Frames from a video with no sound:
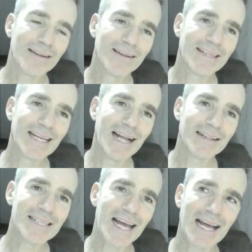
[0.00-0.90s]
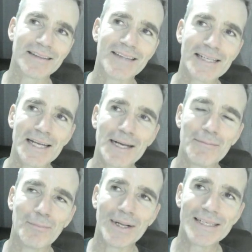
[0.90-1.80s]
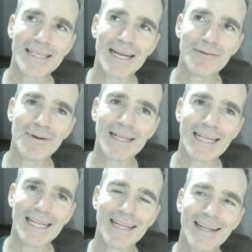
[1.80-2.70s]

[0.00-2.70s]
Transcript: the Altai Center, but really